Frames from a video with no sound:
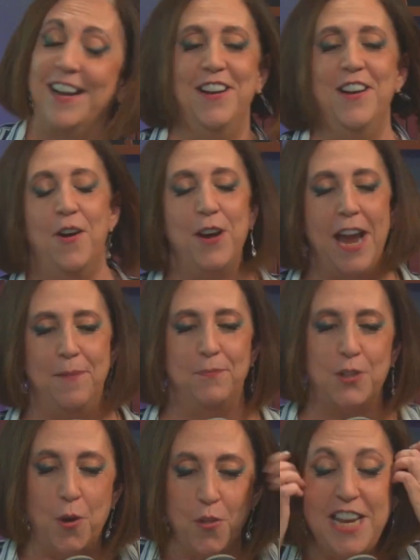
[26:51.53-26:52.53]
Okay,
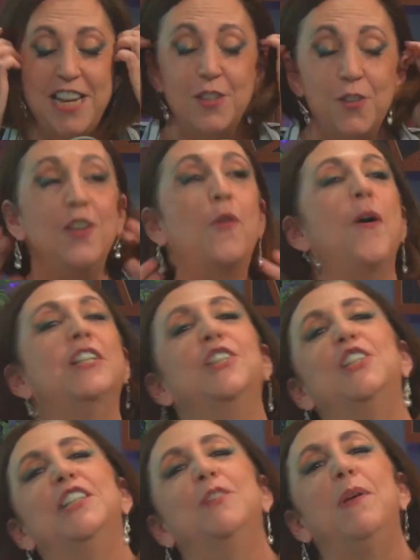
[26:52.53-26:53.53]
so these are the
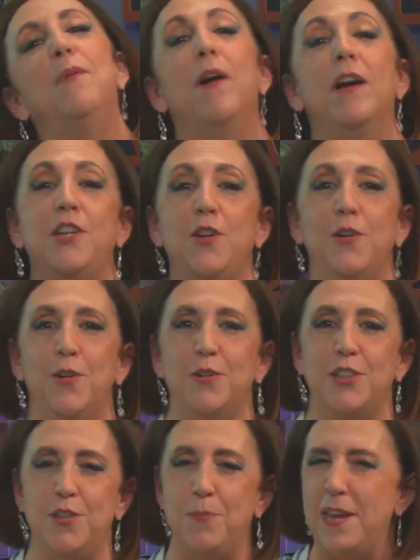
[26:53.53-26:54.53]
questions we want you
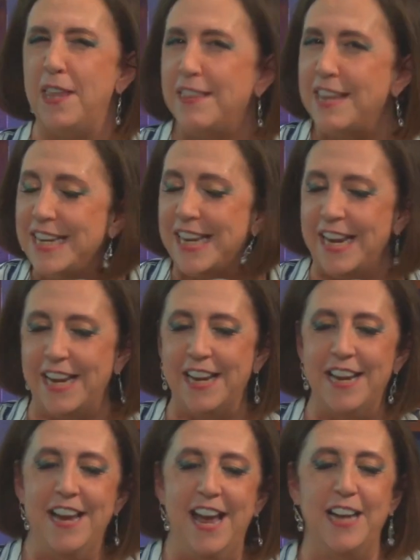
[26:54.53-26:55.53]
to be thinking
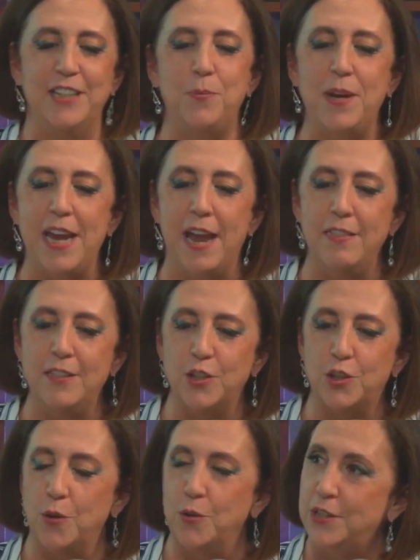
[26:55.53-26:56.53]
as we end the
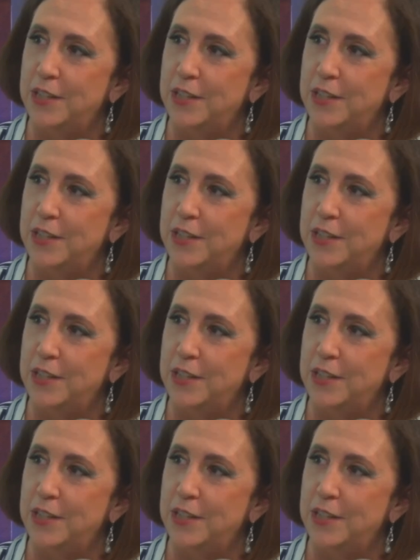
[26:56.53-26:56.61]
show today.